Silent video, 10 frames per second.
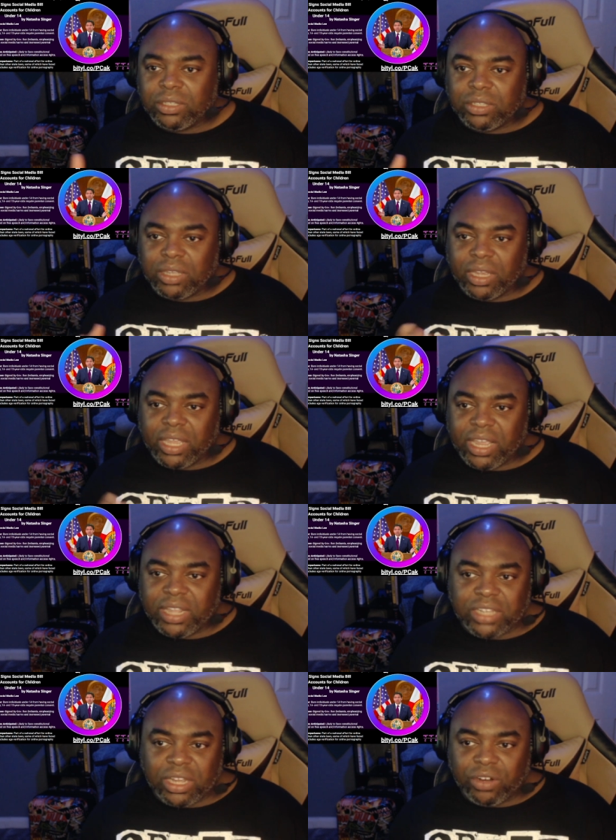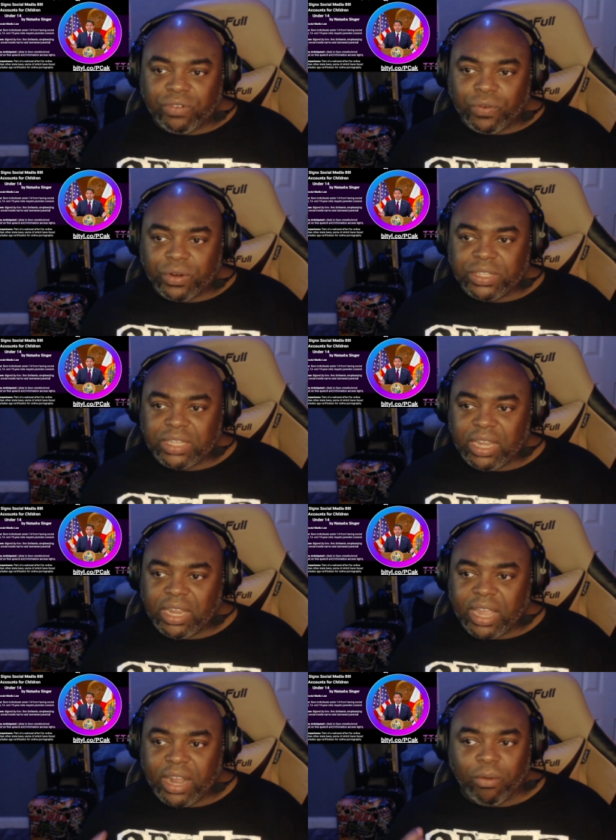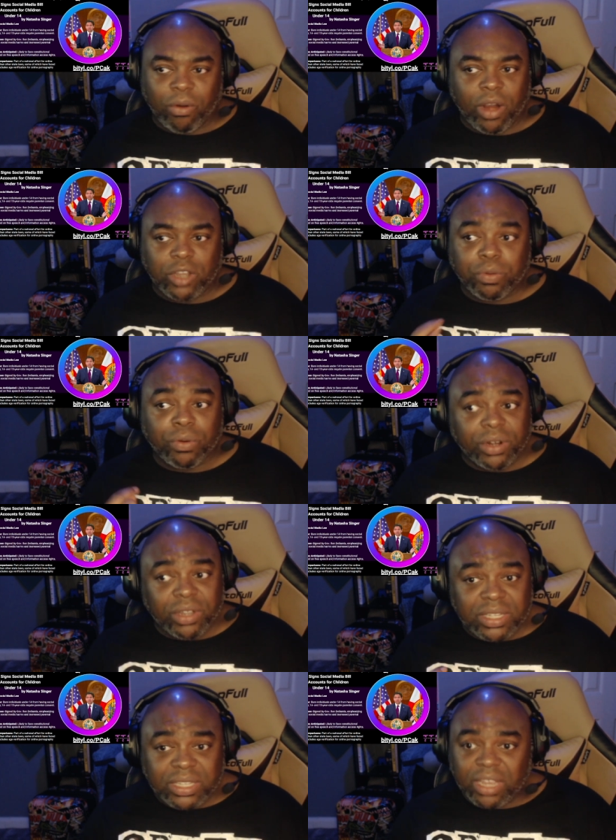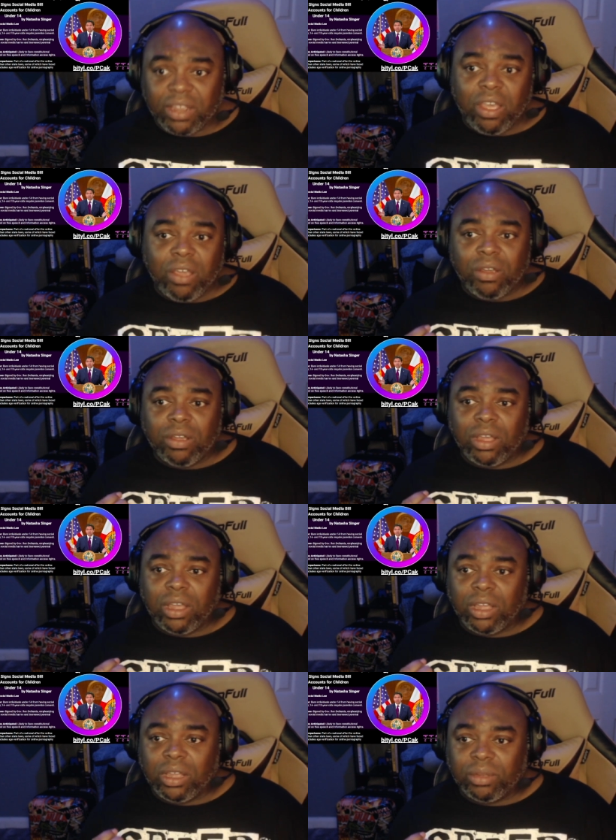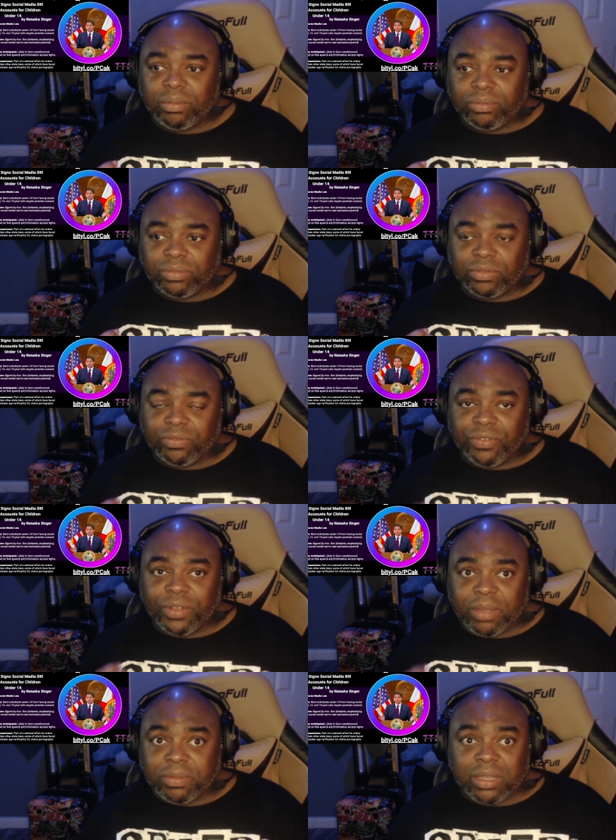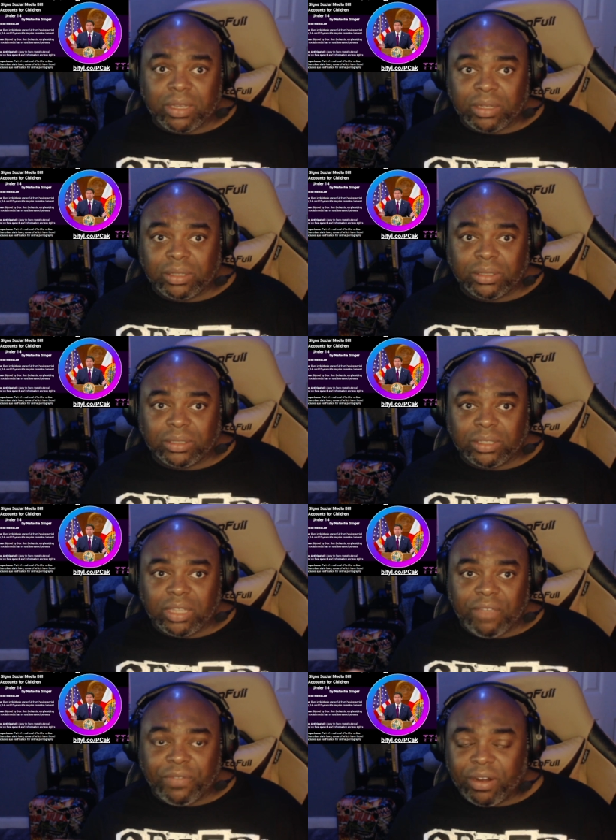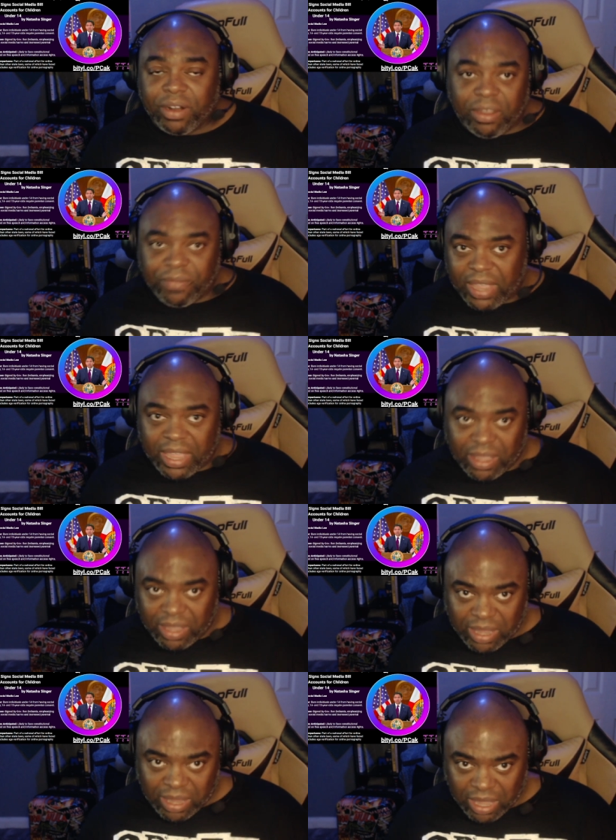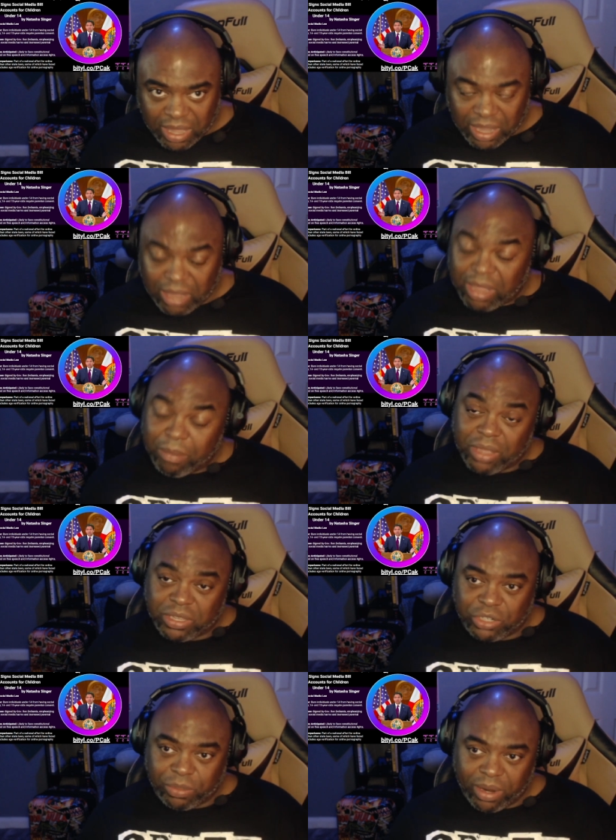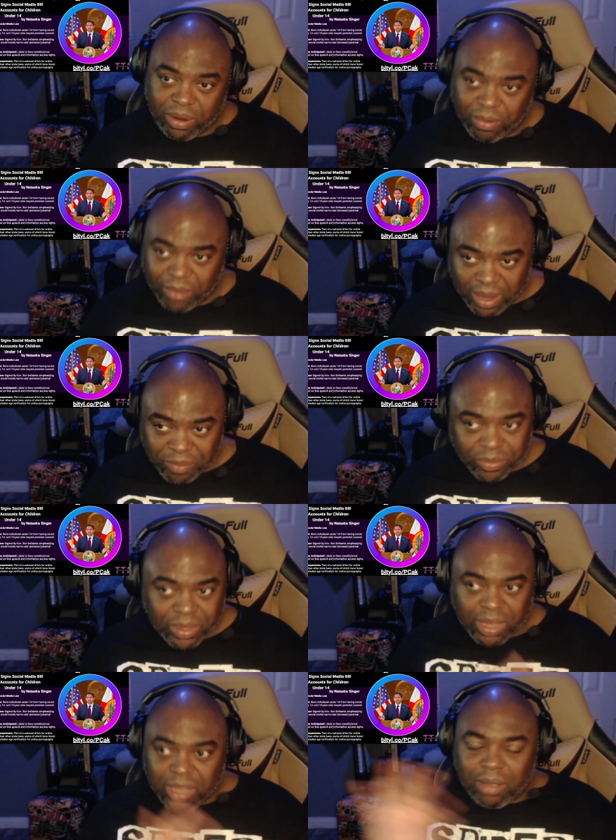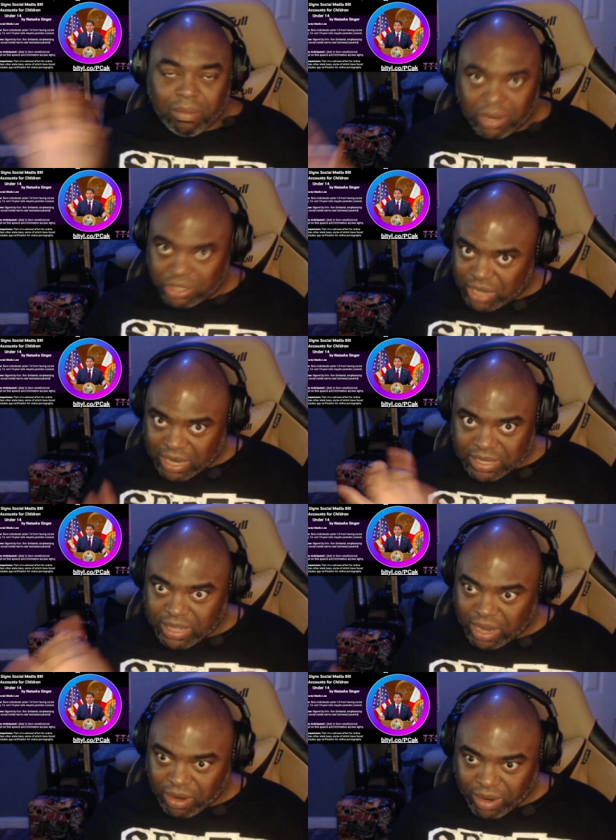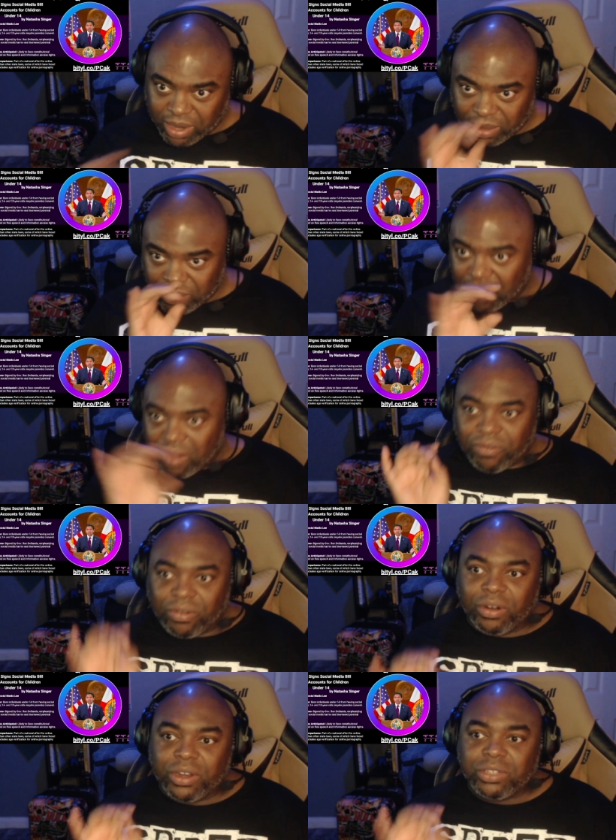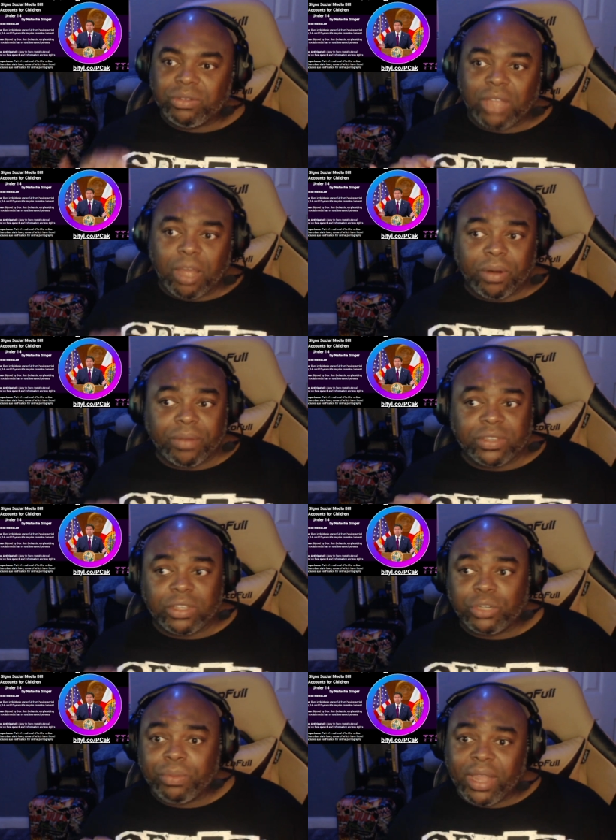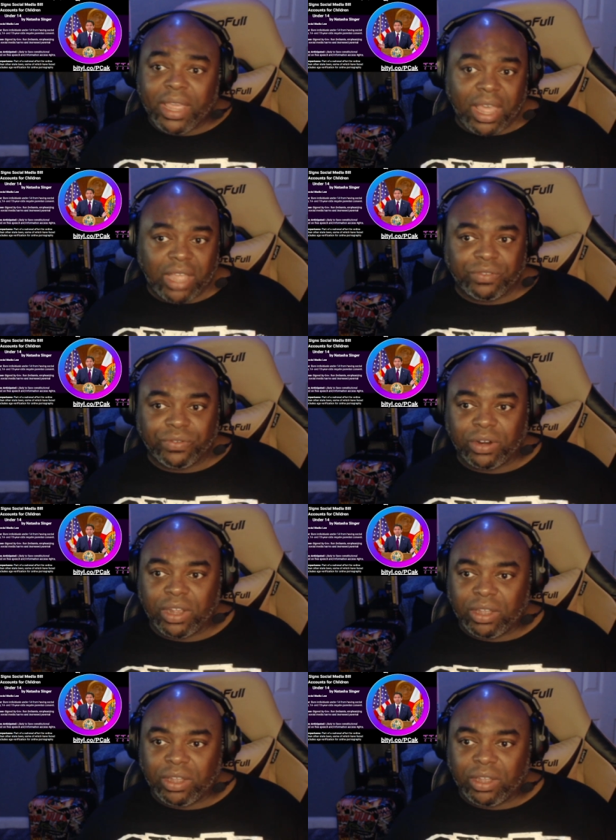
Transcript: uh, kids under 14 and it requires parental consent um, for them to if they're if they uh, can be on social media right make sure i said that correctly florida's new law prohibits social media accounts for